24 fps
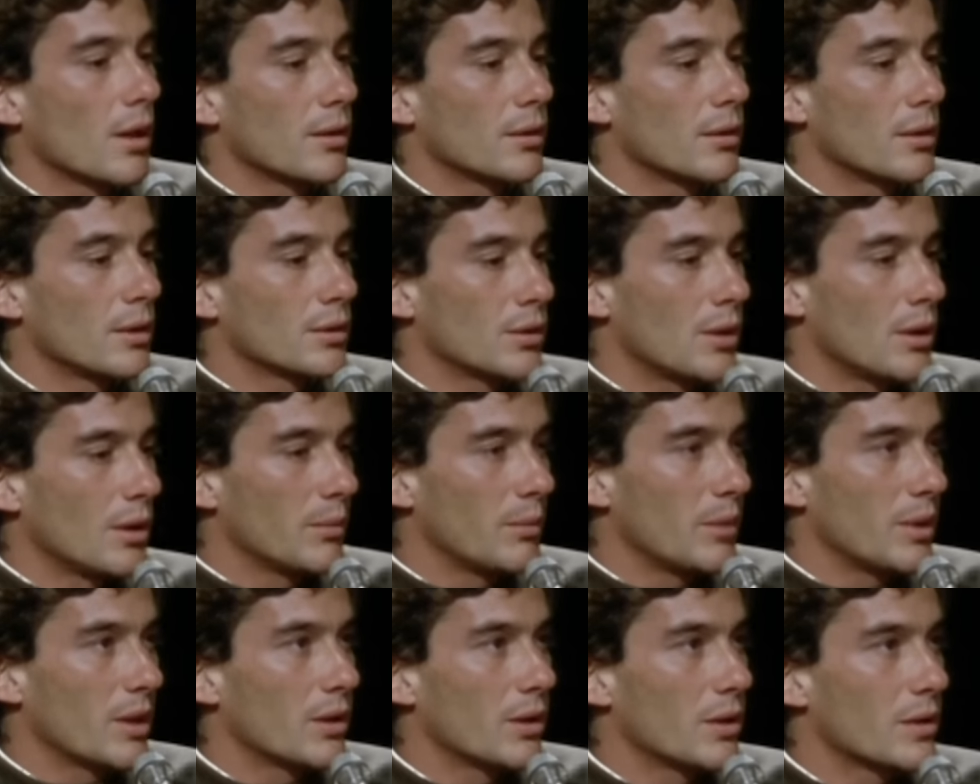Not only
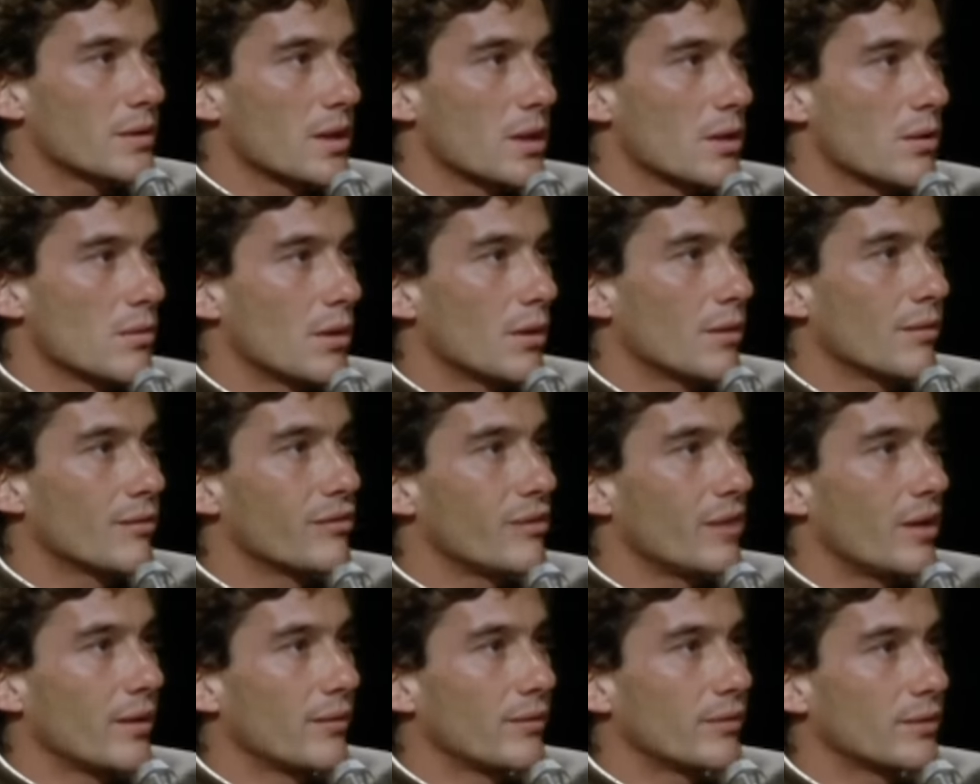because he won
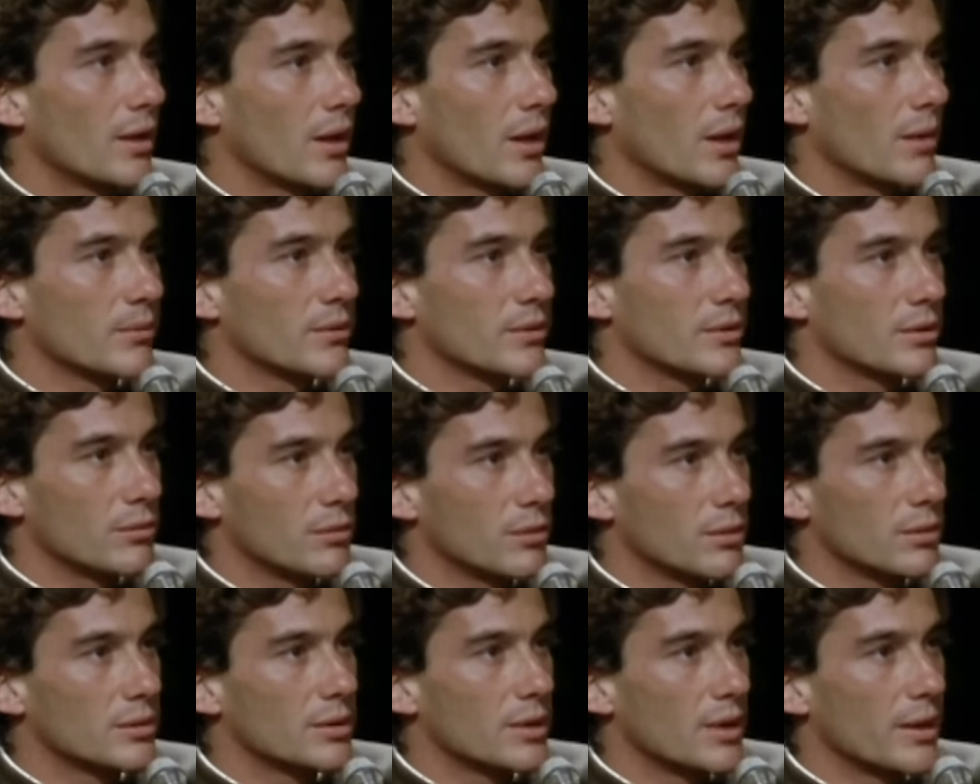five times the
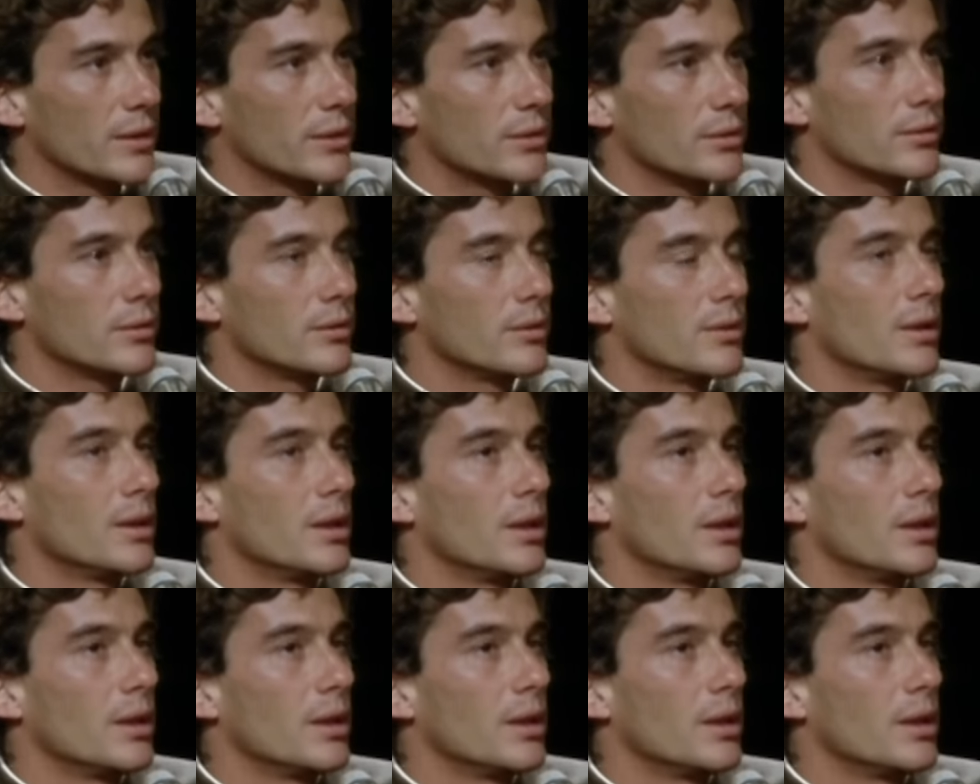world title,